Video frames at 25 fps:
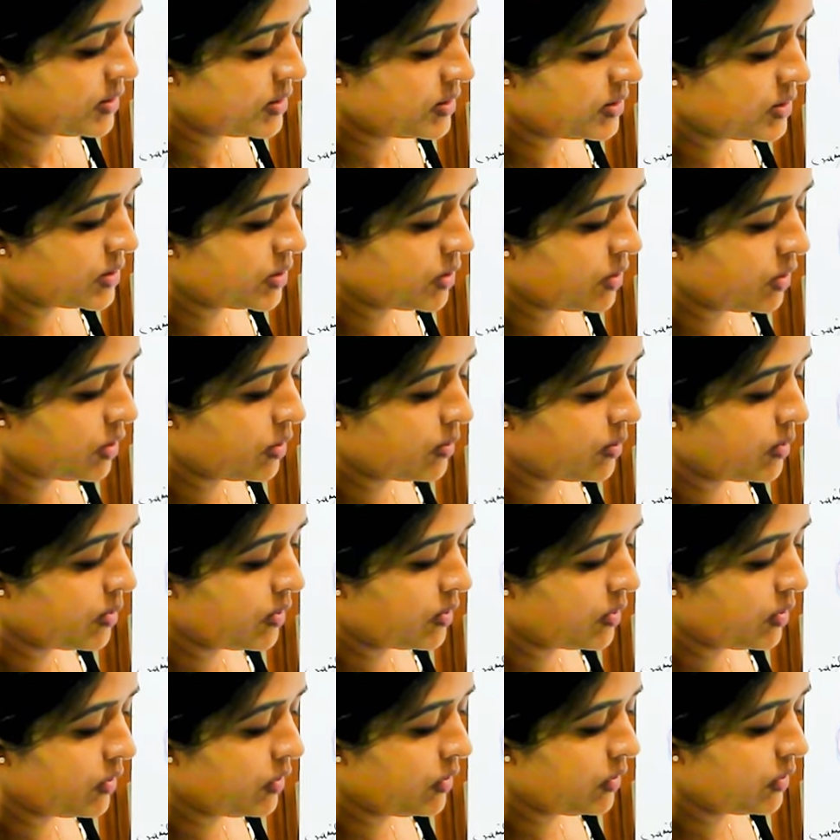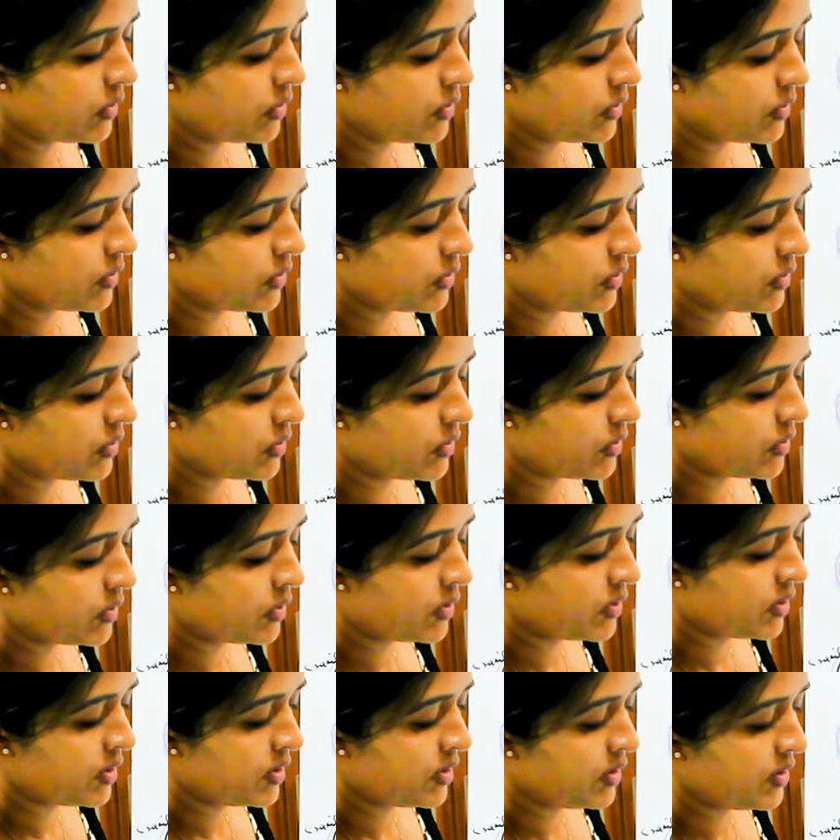
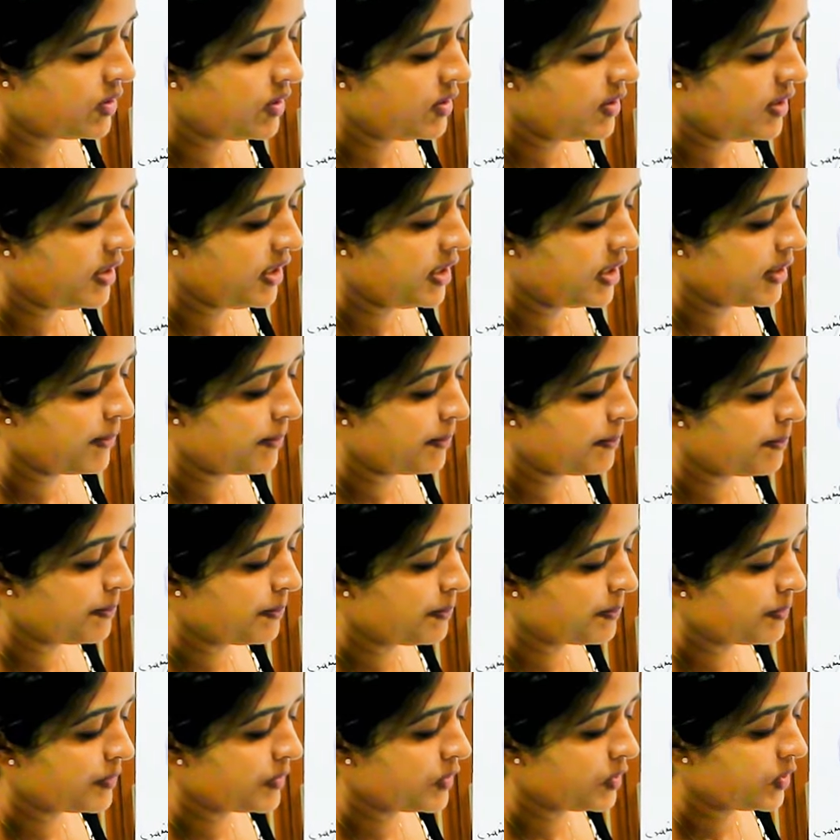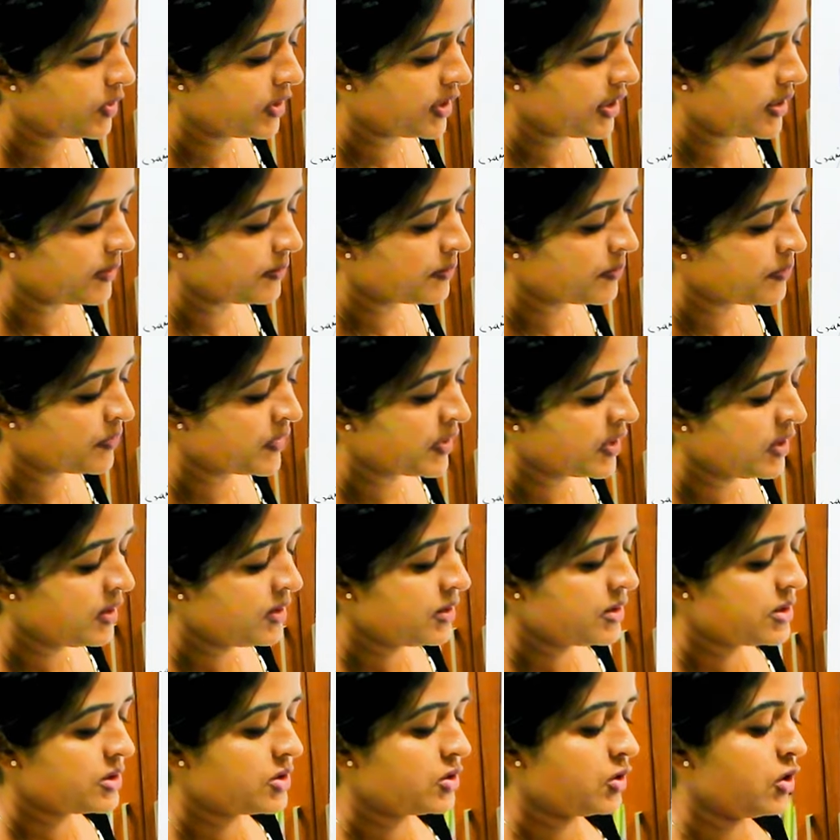Stomodium. Okay,
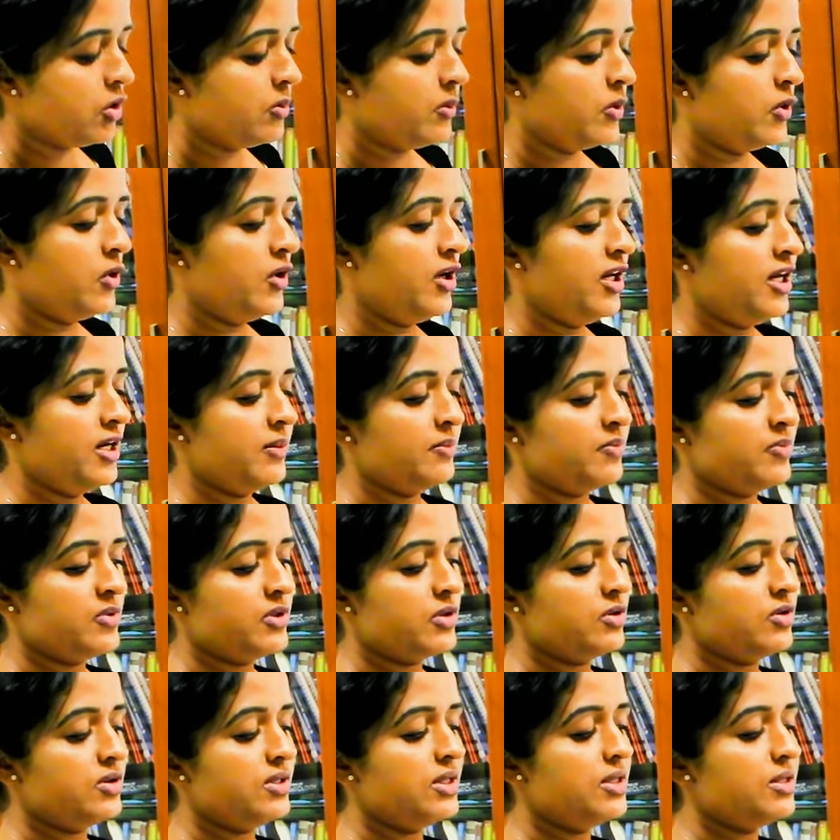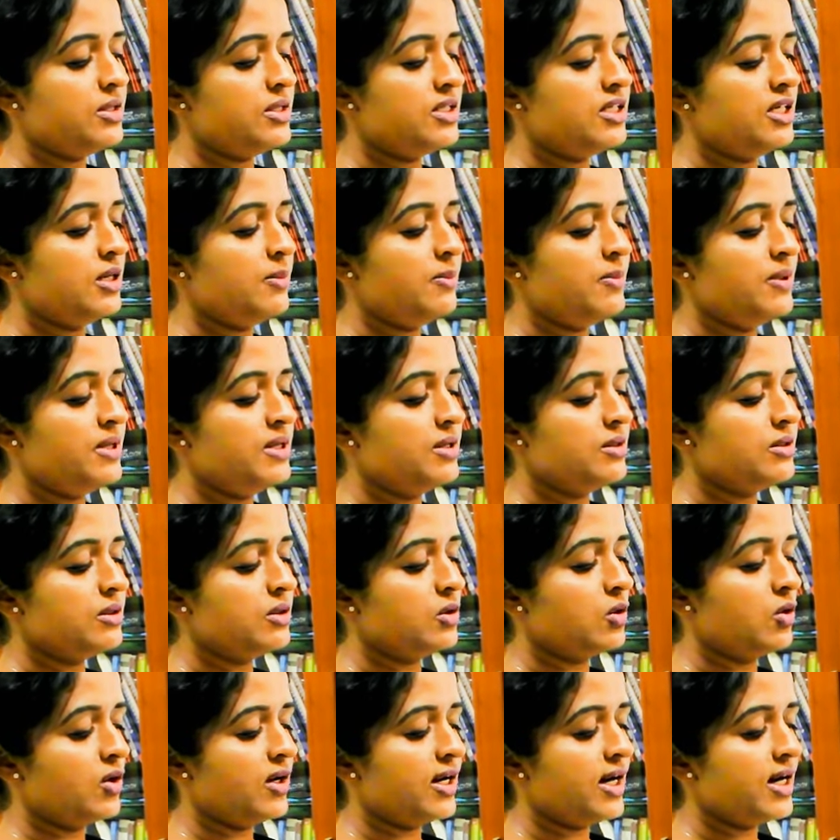stomodium. So this dip is
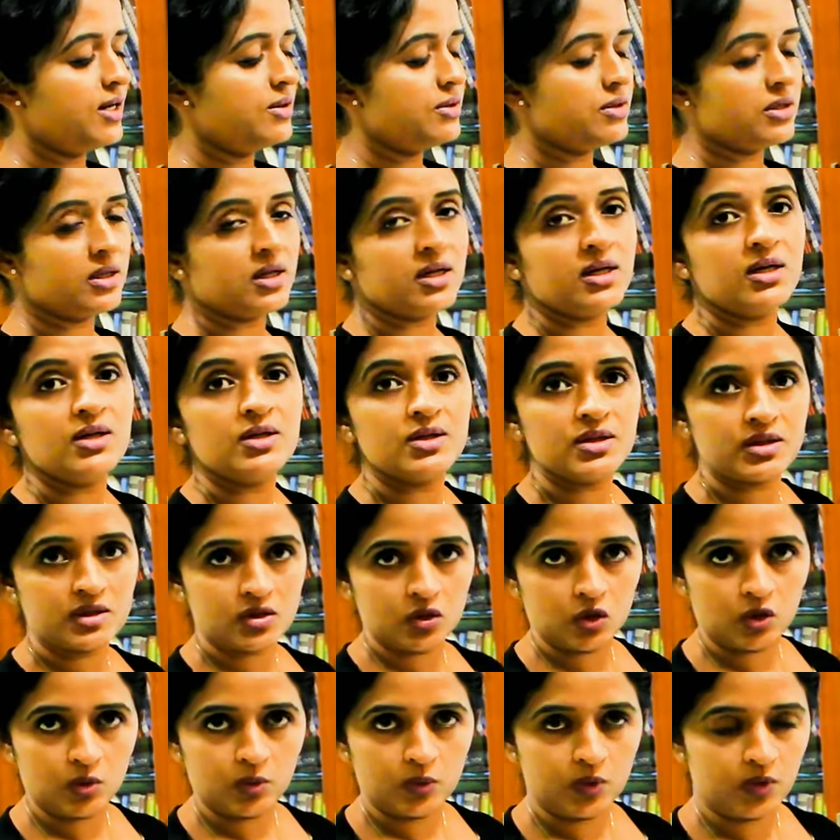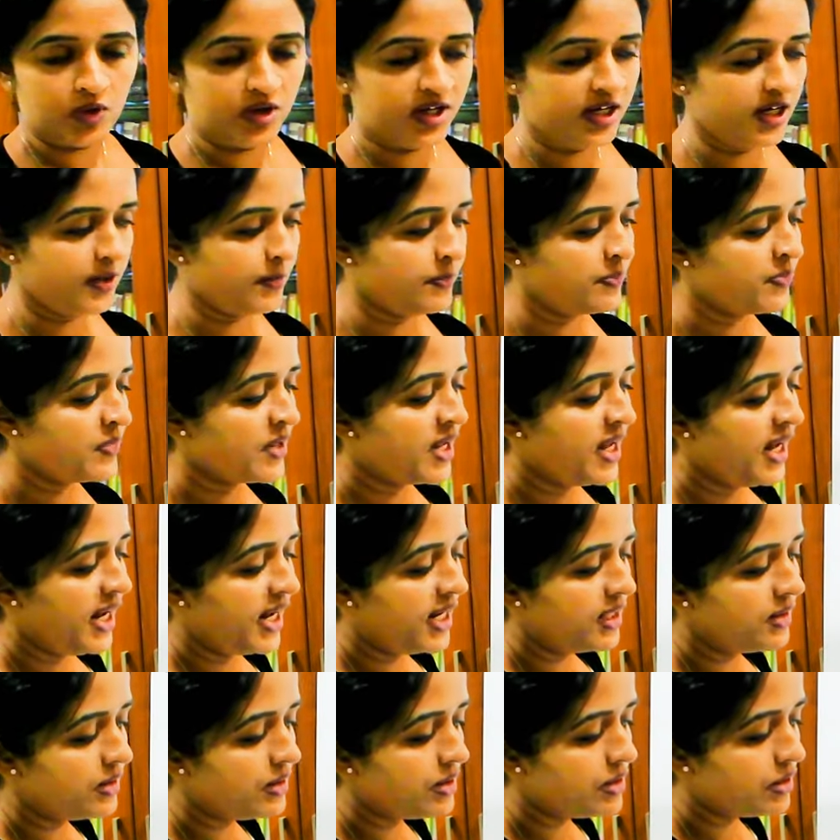known as stomodium,
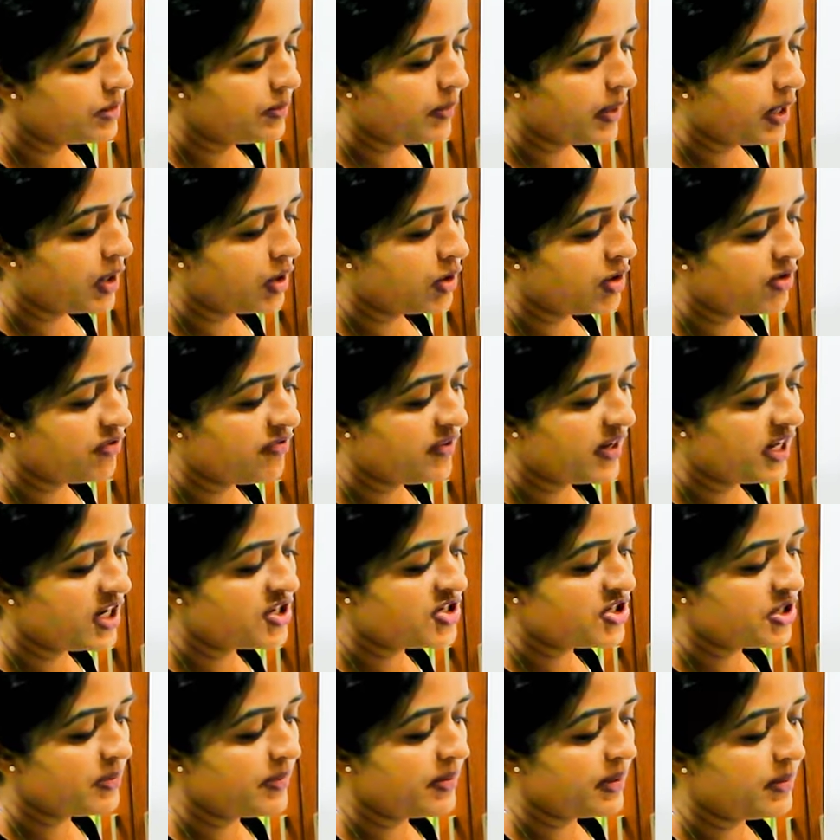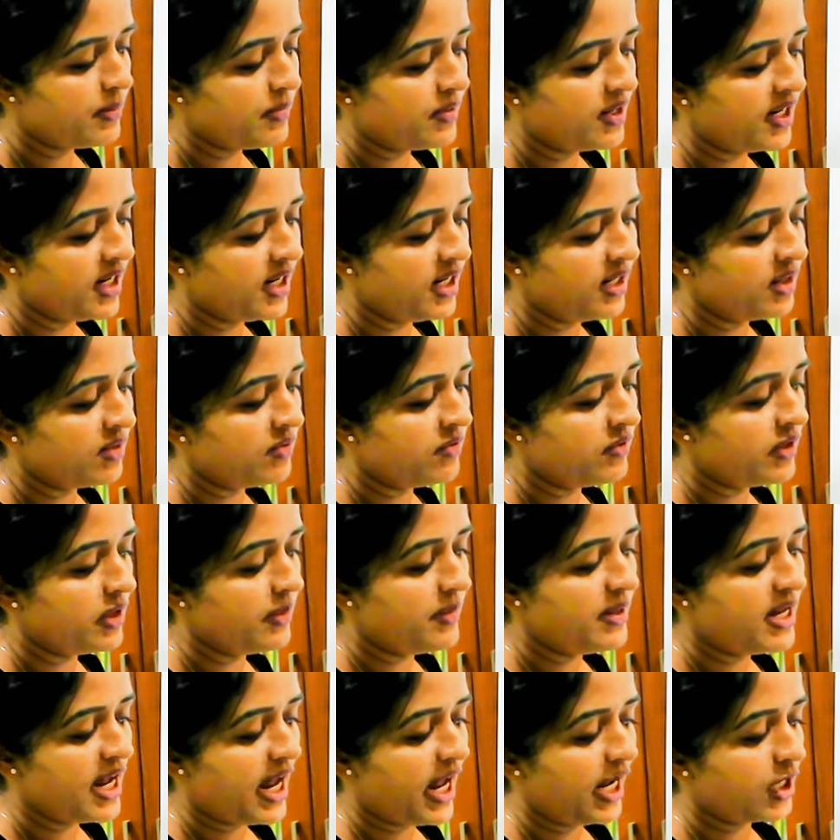and this buccopharyngeal membrane
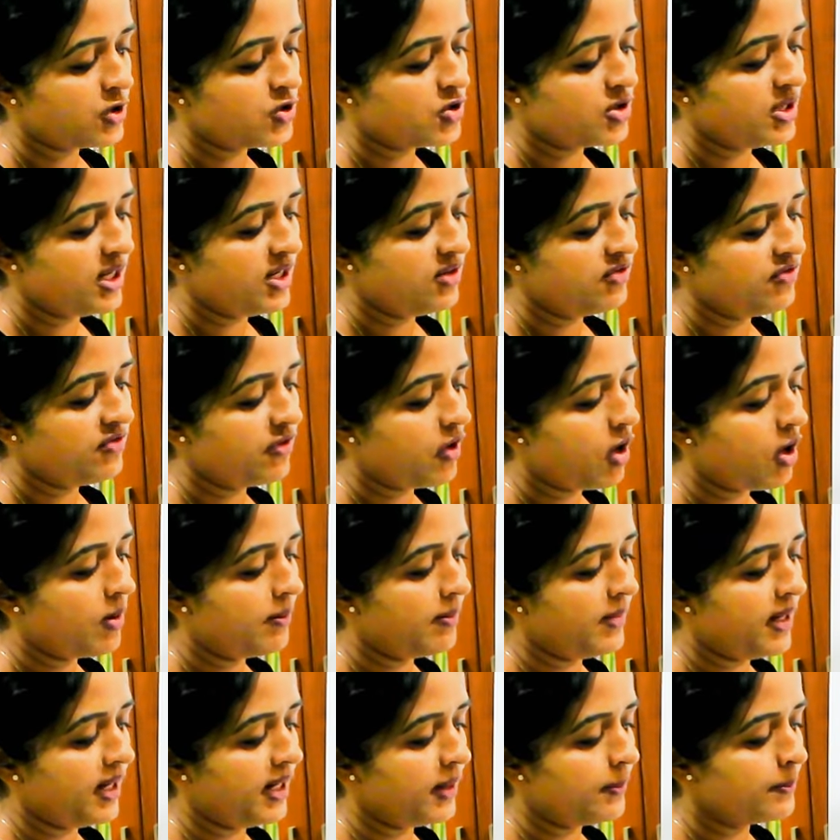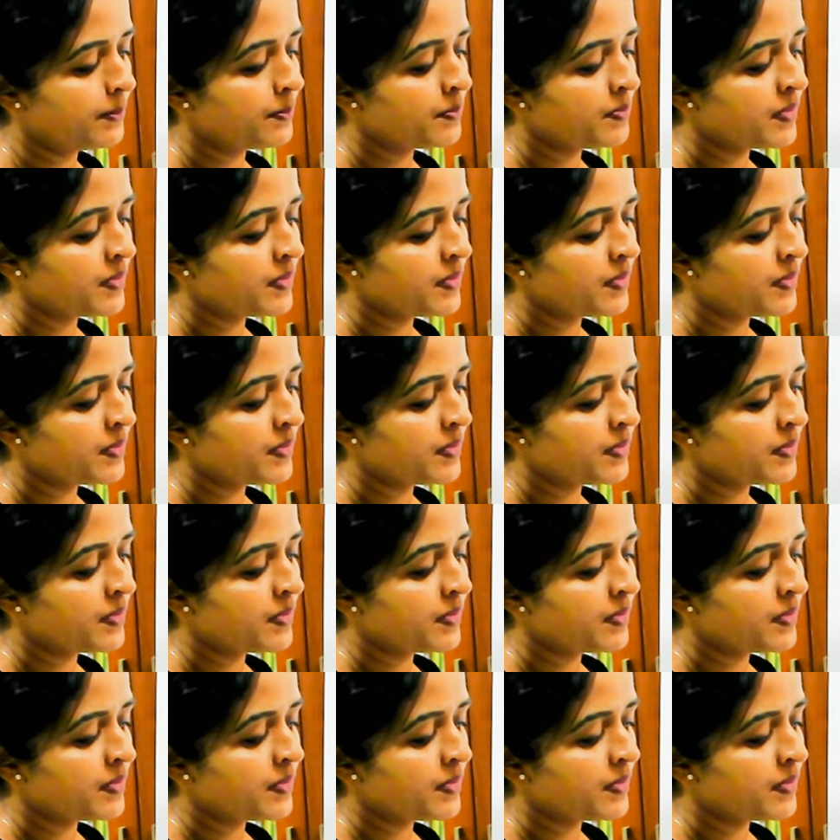will be actually forming